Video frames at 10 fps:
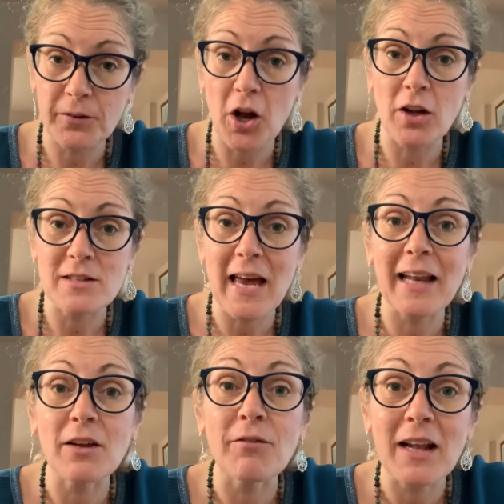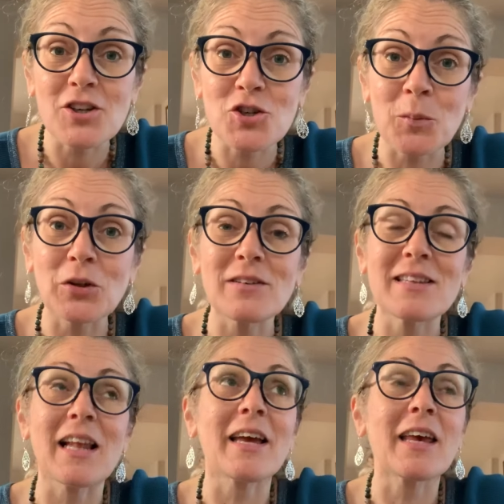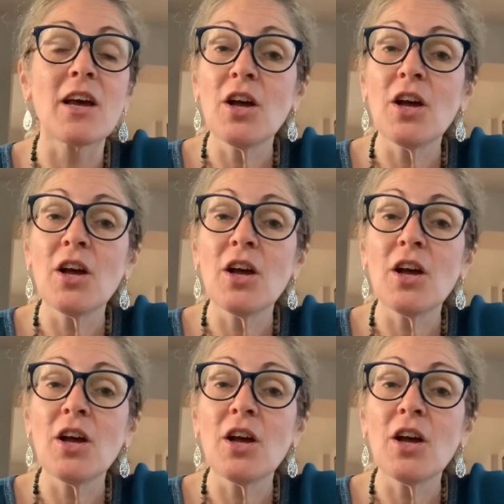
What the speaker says: containing vegetables like